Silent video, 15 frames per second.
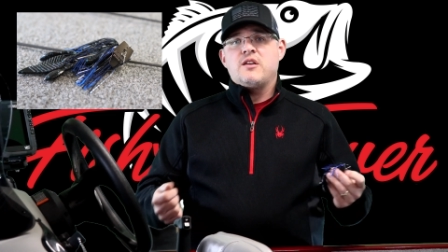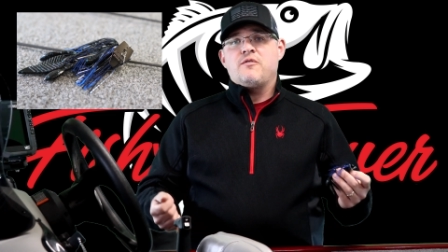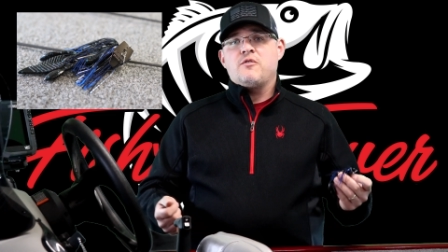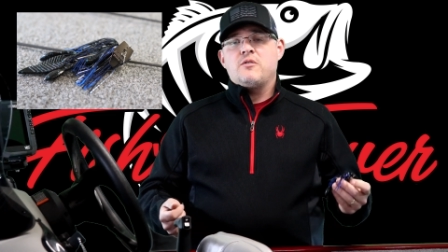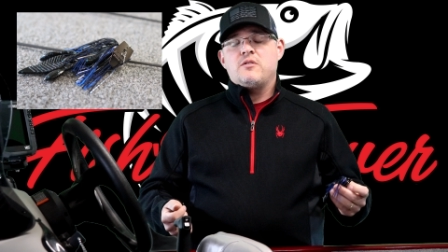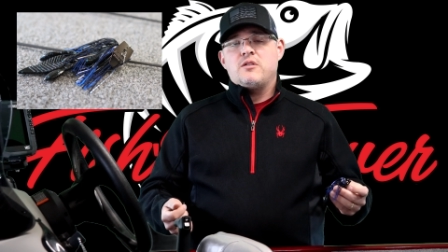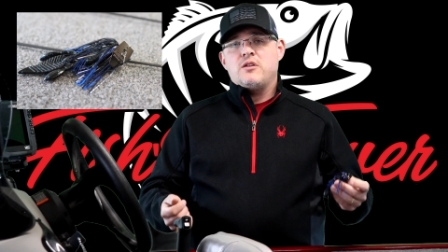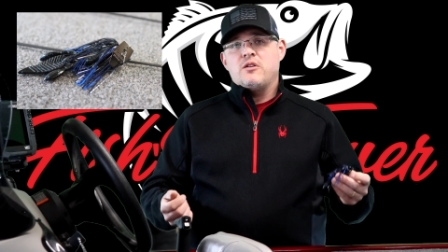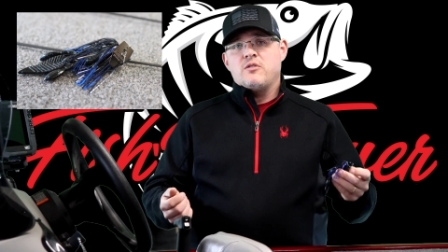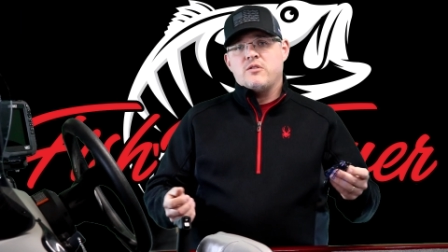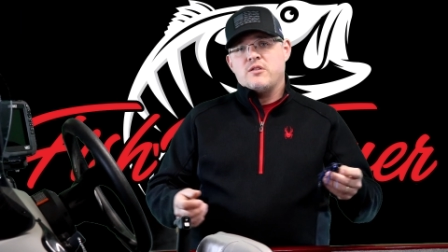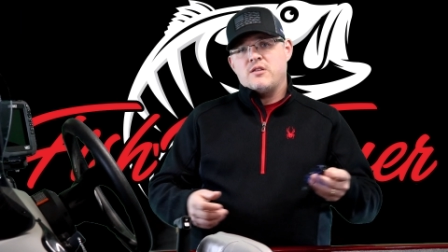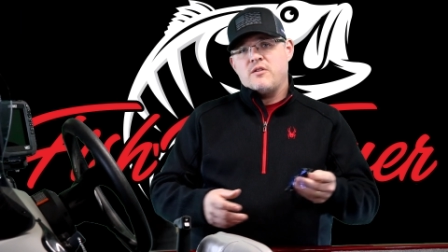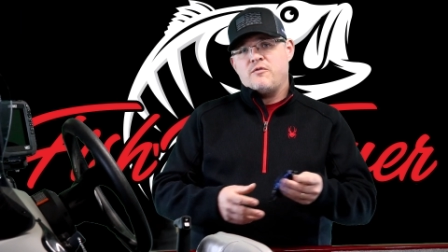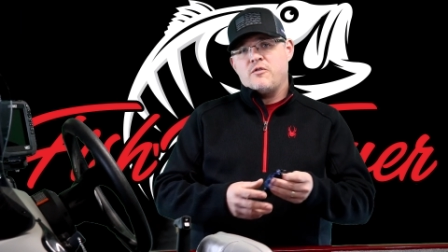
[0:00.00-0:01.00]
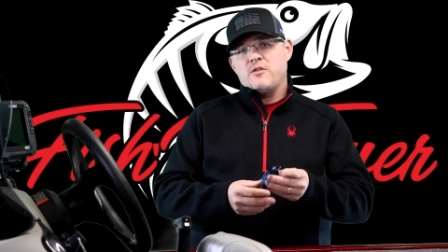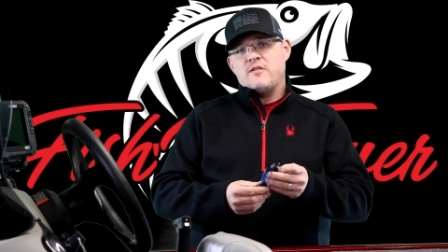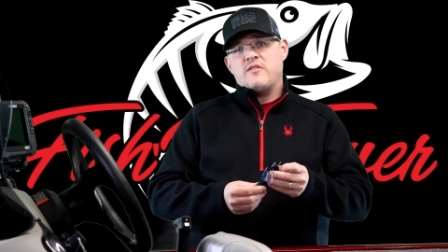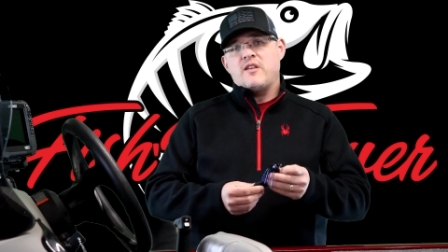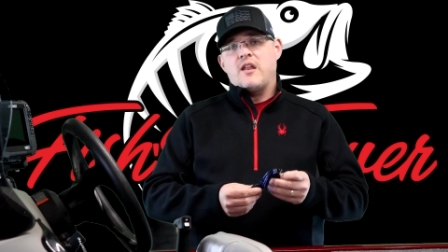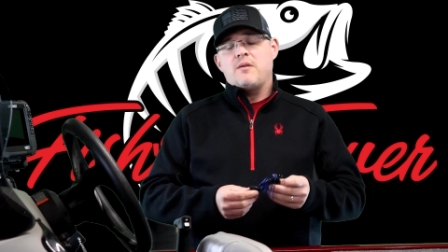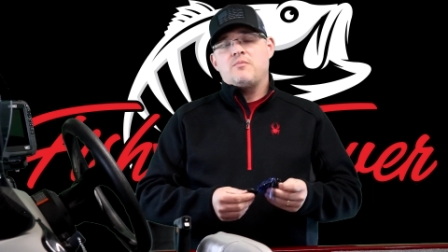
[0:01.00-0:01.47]
different
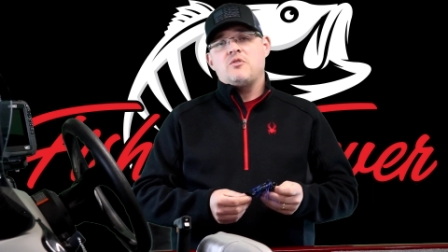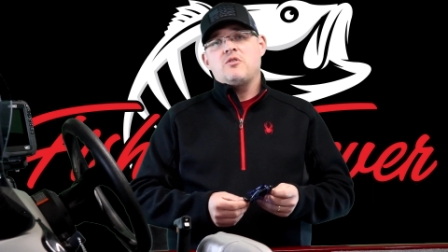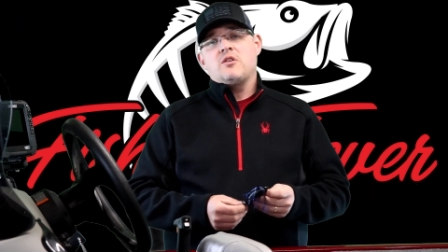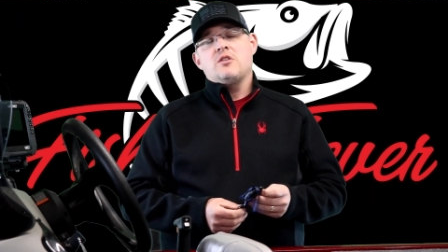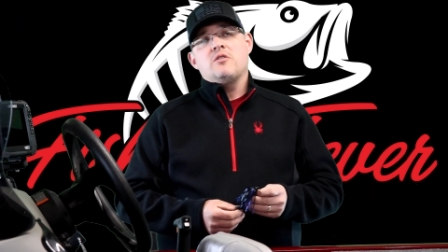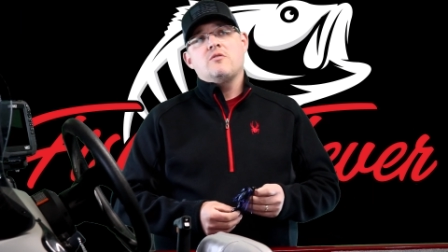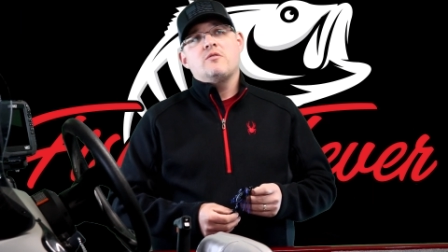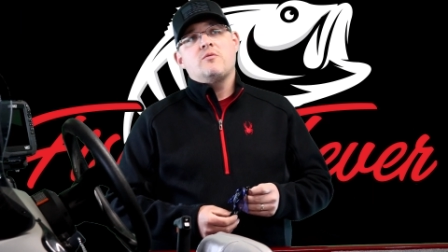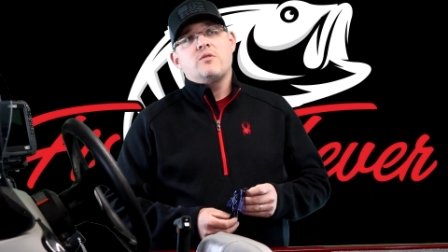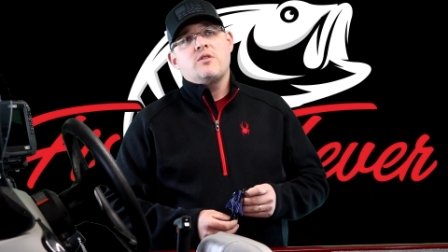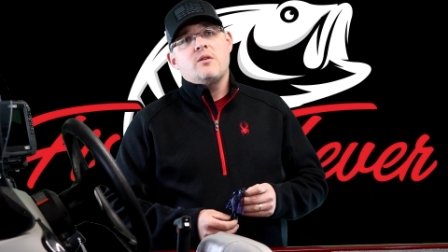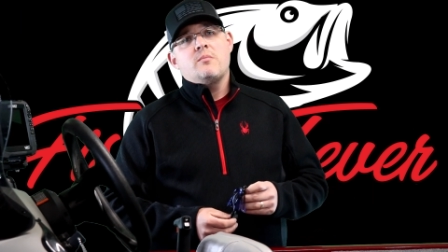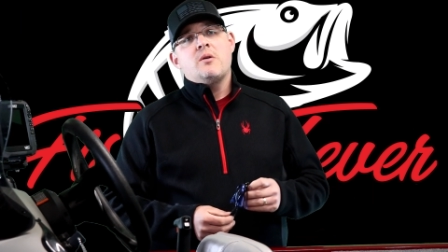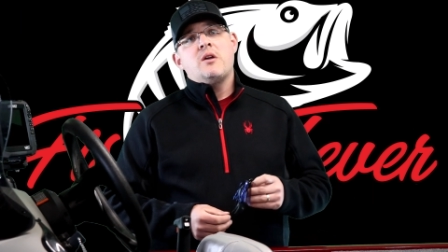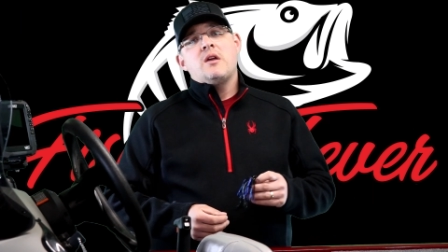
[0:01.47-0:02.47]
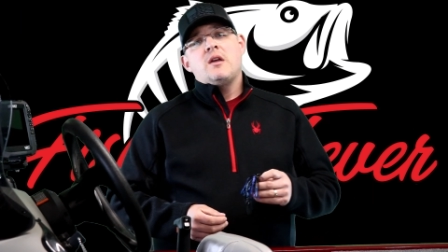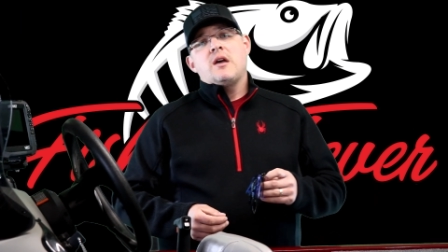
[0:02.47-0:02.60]
setups you can use with them.